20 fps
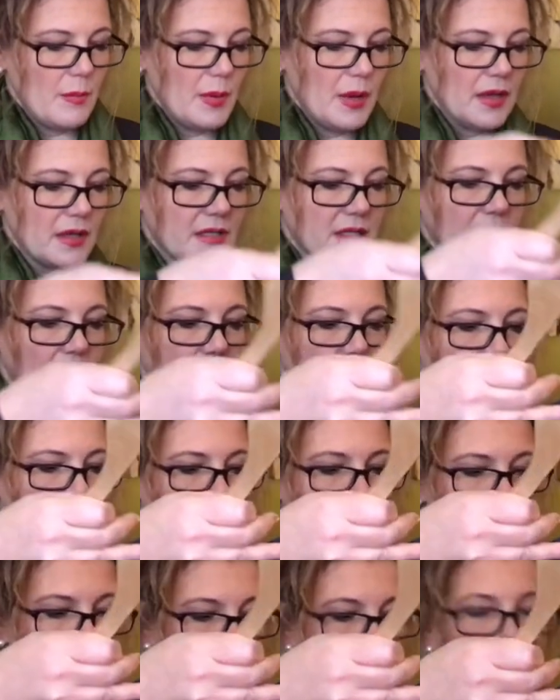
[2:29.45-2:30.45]
But
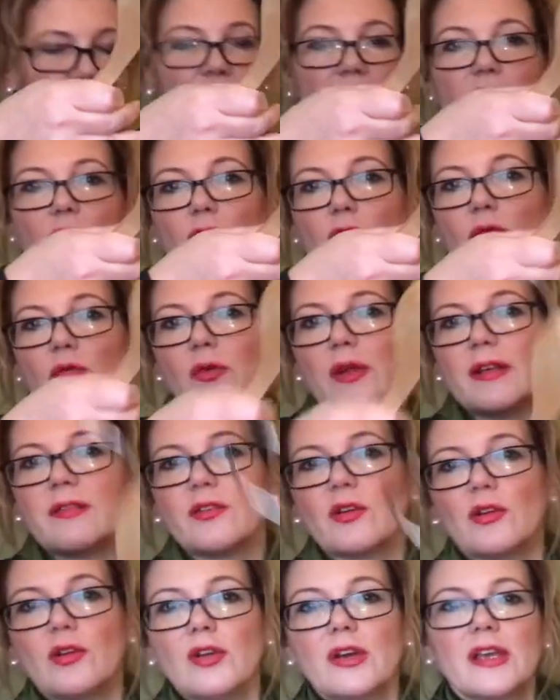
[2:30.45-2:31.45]
as a general rule,
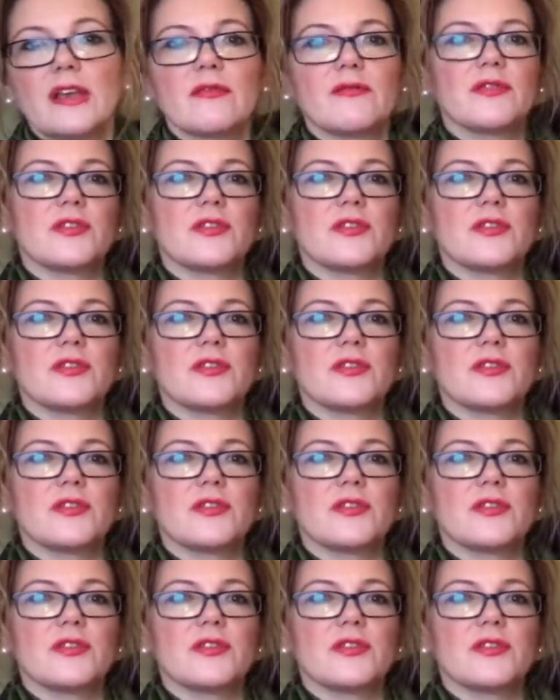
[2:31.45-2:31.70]
if you're looking